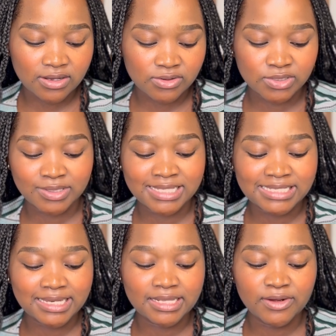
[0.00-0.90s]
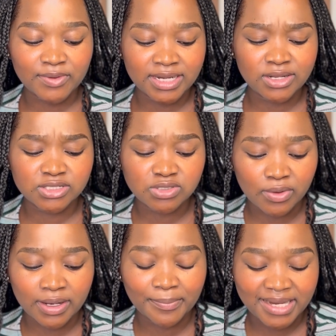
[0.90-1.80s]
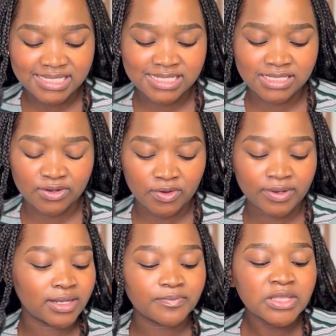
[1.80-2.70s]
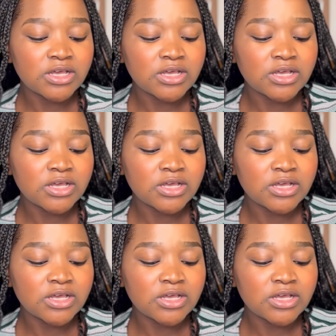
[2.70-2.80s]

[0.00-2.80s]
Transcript: Also, they say great historic places in Korea.